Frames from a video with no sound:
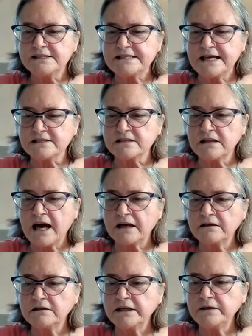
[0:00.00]
it says
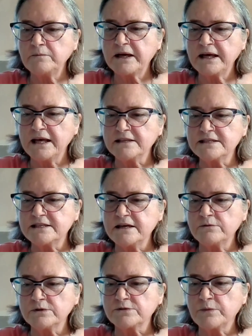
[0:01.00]
Lachlan
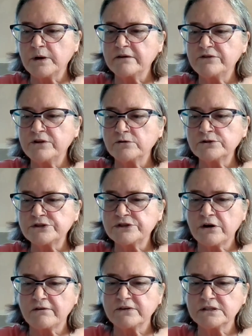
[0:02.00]
Mackenzie was one of those
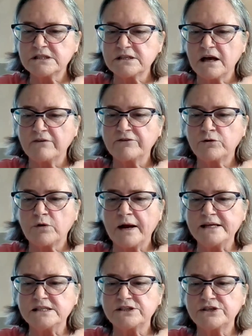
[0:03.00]
servants of
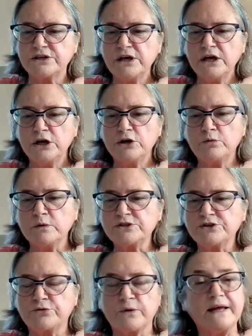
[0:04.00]
Christ who
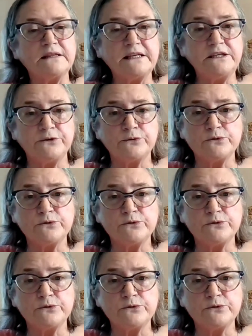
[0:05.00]
was greatly